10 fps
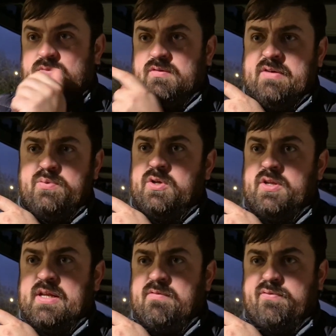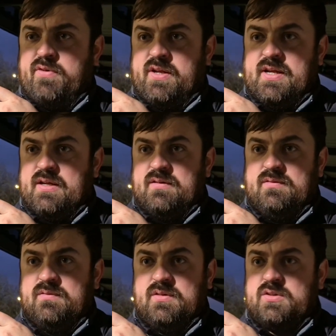The ref weren't going to give a free kick.
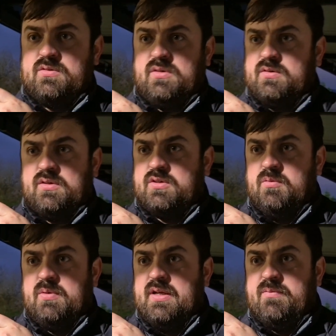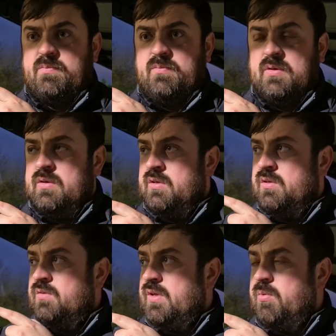I couldn't believe
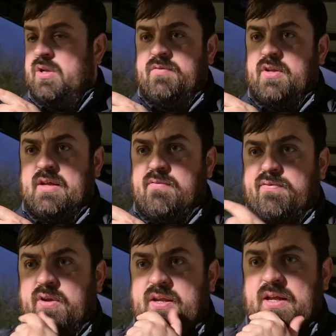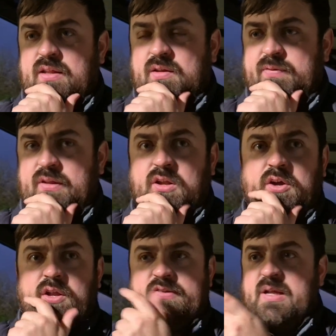he weren't even going to give a free kick. I think the
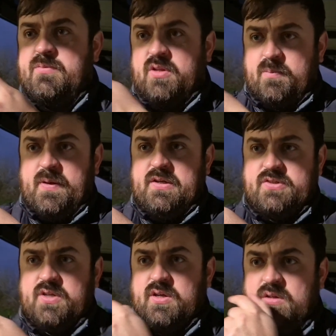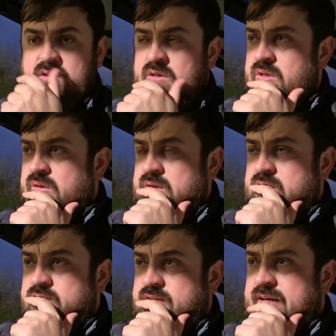liner stepped on the pitch to
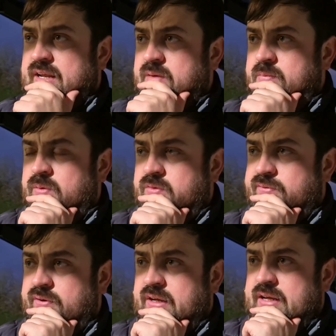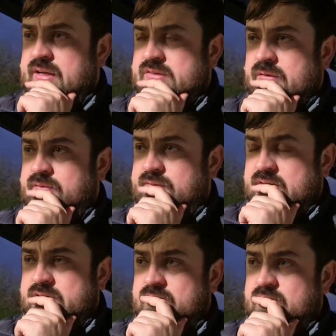tell him it was a free kick. So if
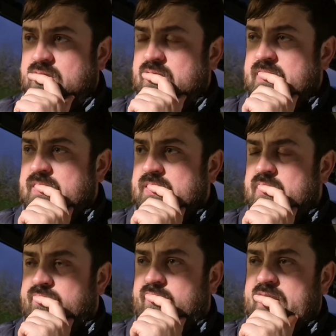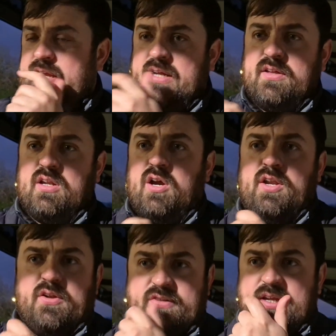it's a free kick and the
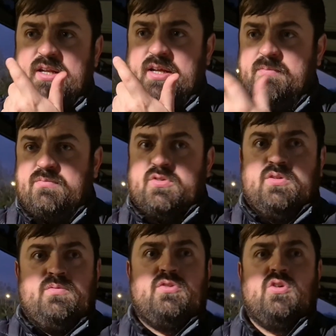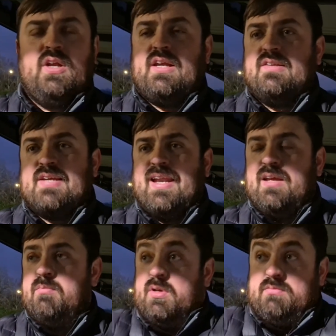liner's seen it, surely he can tell
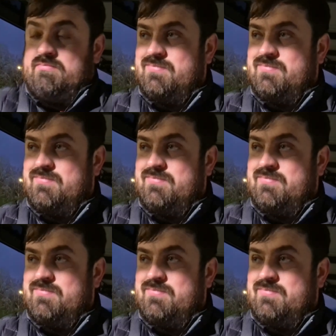him. But